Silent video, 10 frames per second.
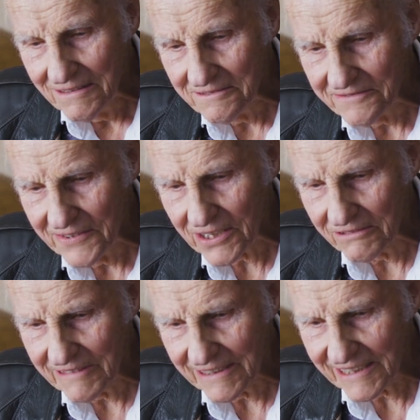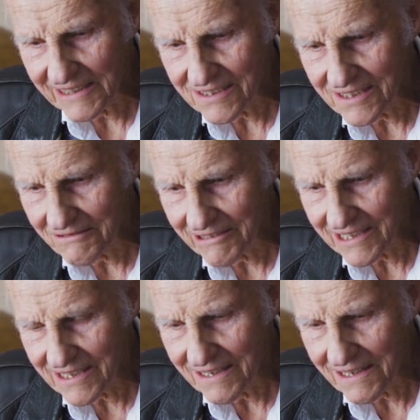of a figure running,
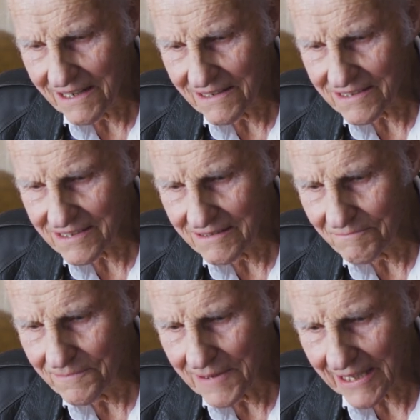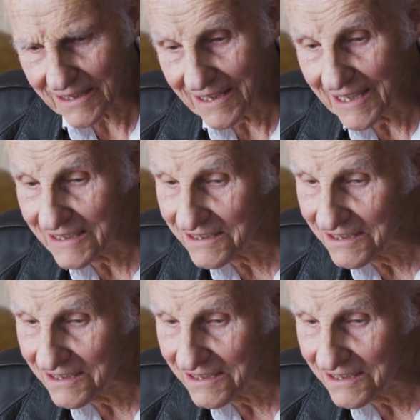silhouetted against the backlight